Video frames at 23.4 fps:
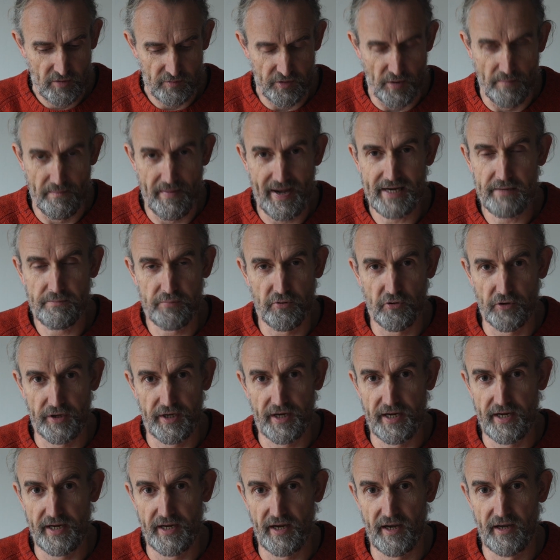The main
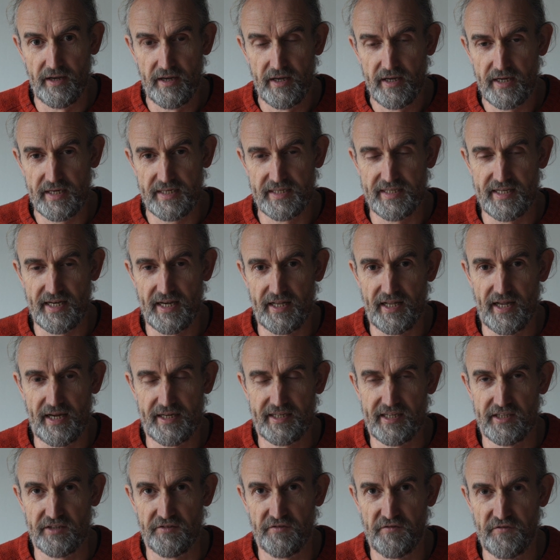point here is
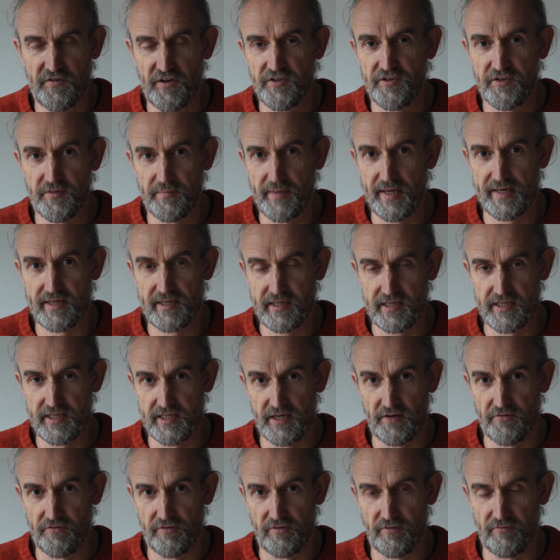that it's fundamentally
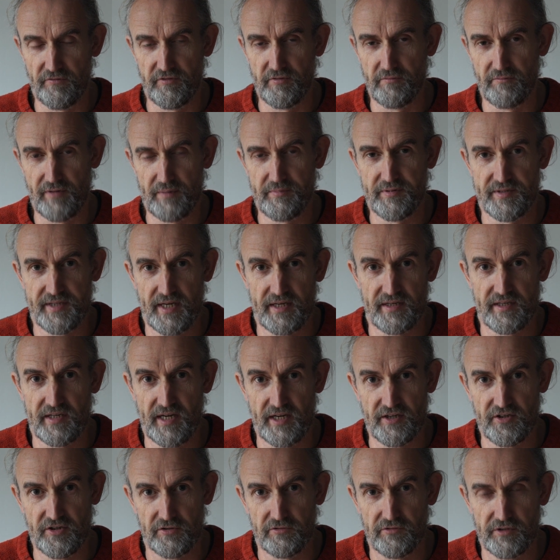different from
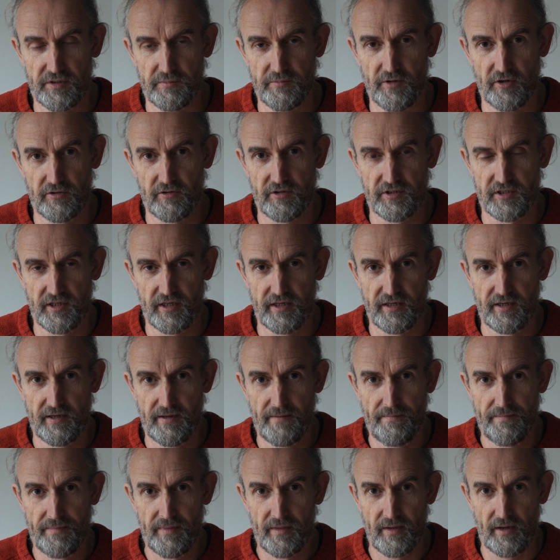representational democracy.
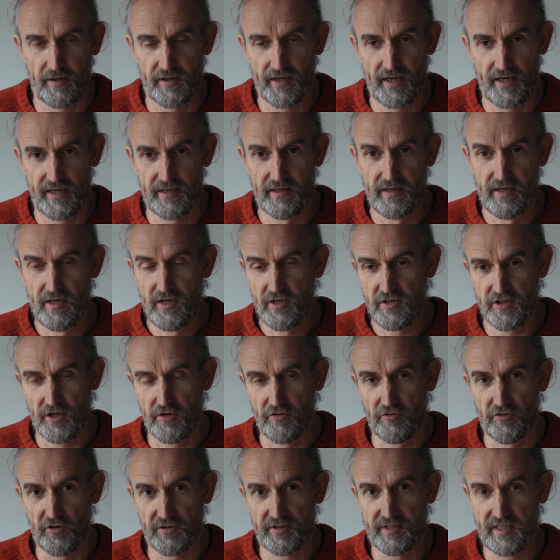Okay, so
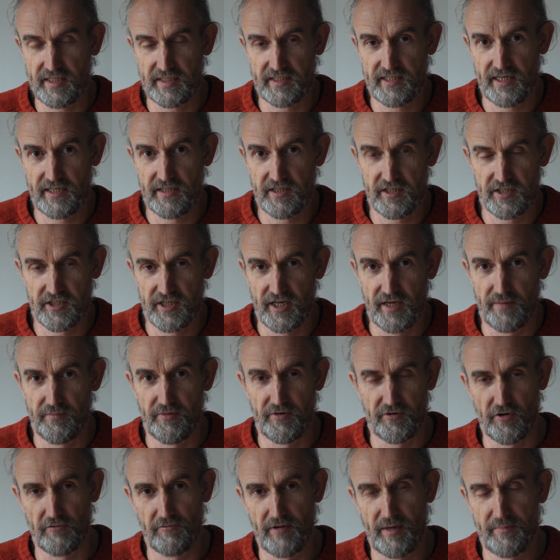you've got dictatorship,
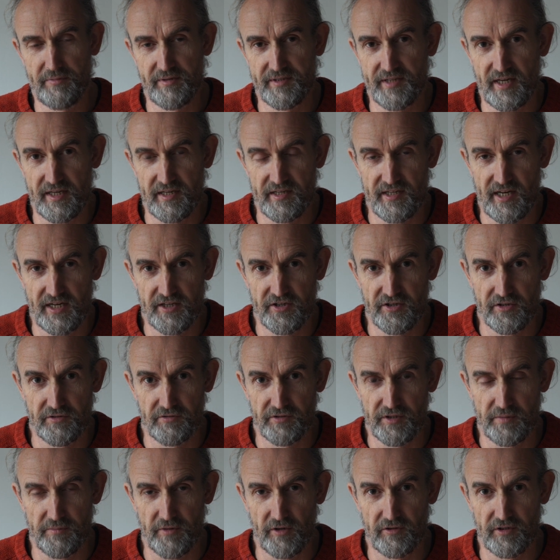you've got representational
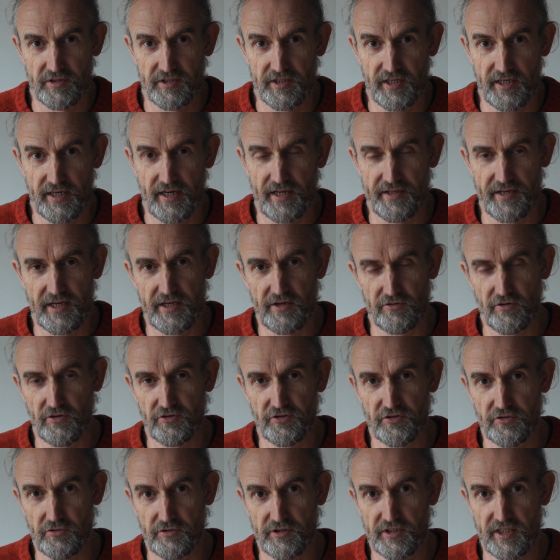democracy, and then you've got
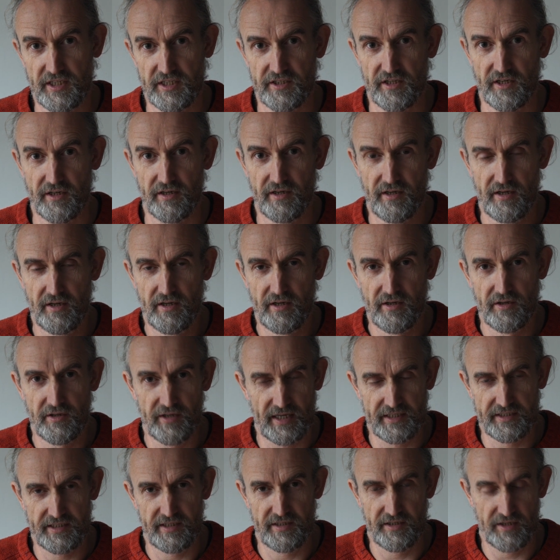sortition.
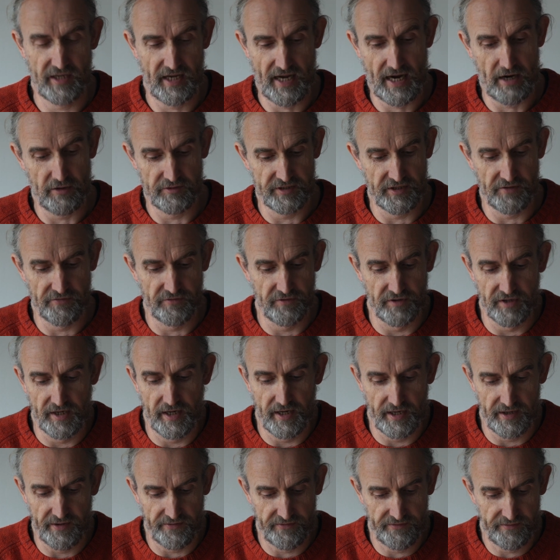That's how different
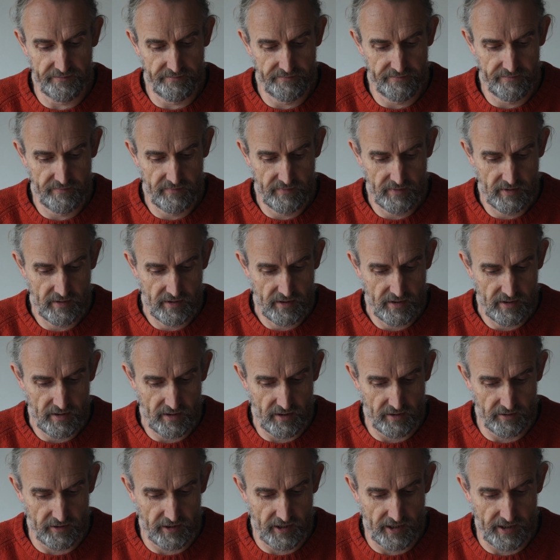it is.
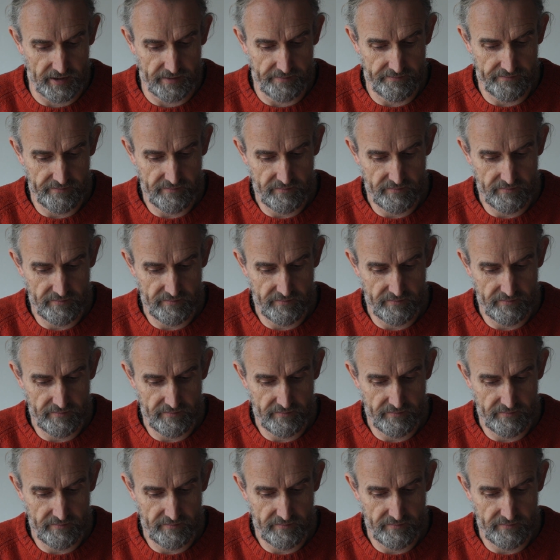Okay.